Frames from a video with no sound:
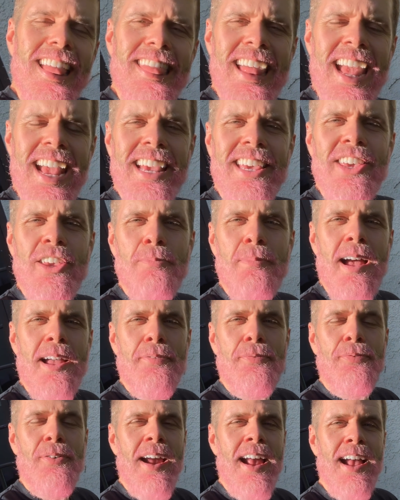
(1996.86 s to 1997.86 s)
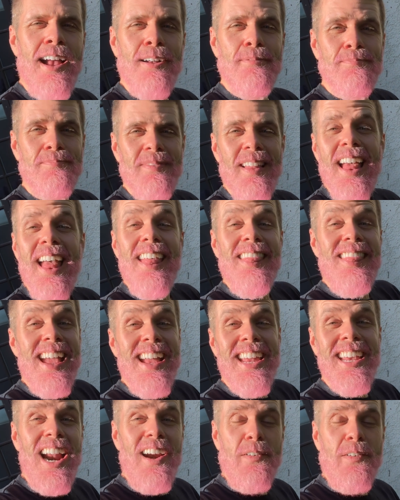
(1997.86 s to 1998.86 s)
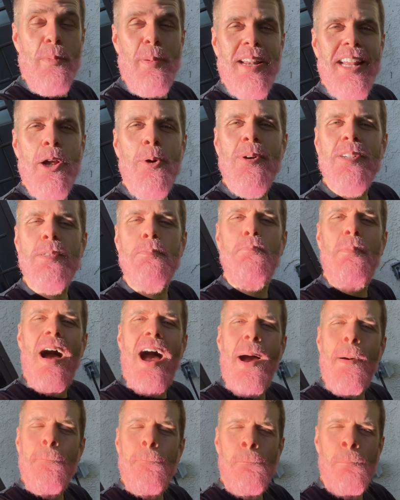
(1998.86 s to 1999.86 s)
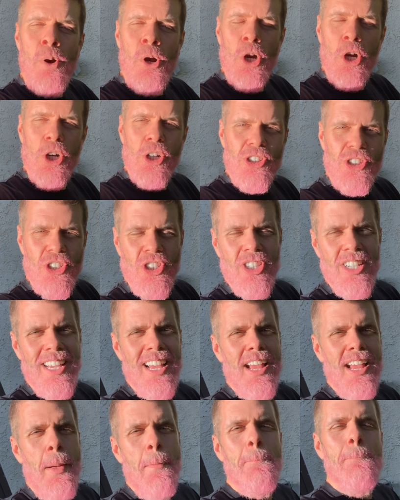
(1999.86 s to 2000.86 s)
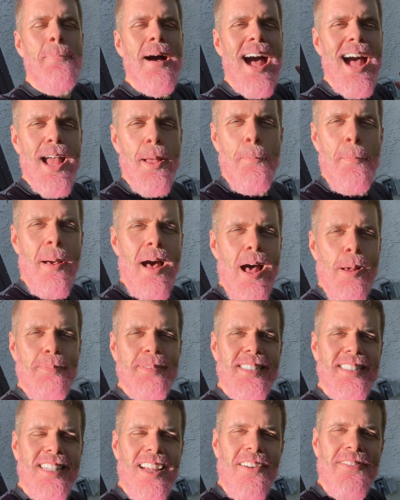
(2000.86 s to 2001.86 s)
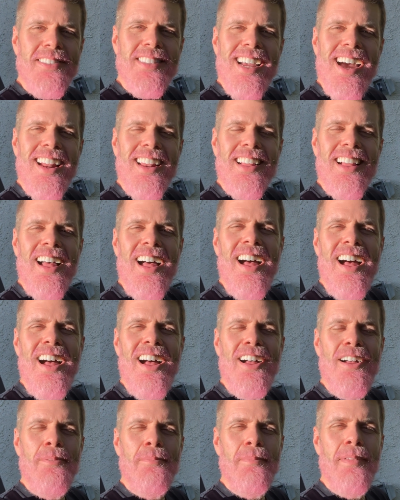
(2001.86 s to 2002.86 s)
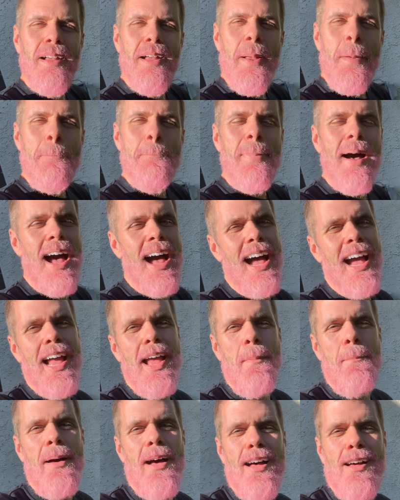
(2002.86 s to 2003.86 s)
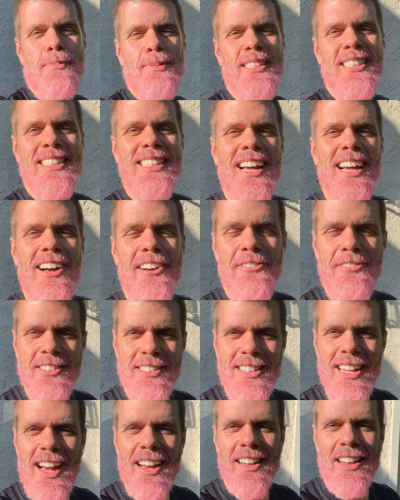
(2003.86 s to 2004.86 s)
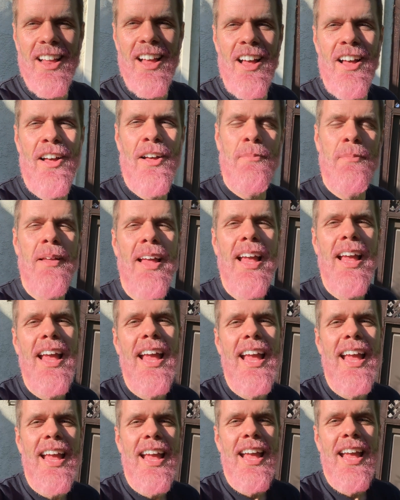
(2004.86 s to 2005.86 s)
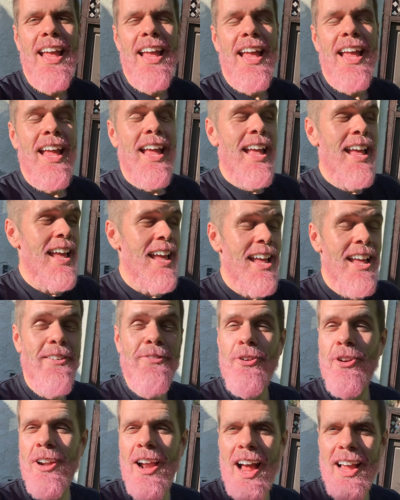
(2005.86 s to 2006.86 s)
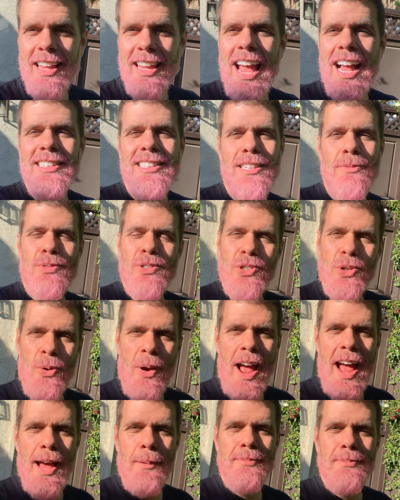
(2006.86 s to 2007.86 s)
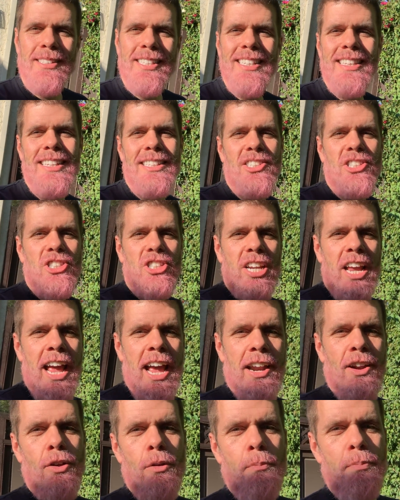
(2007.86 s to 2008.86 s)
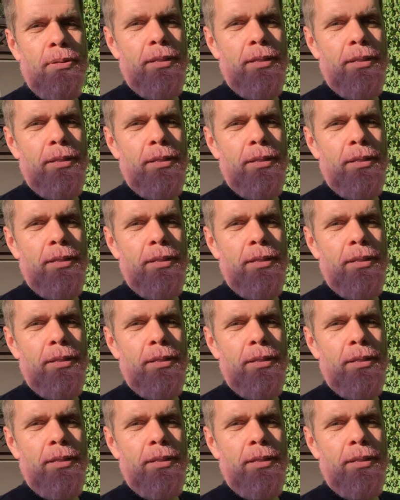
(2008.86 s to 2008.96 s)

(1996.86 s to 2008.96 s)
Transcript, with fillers: Thank you, my fam. Thank you to everybody who has bought merch. Buypopstuff.com, buypopstuff.com. If you're not yet subscribed to this channel,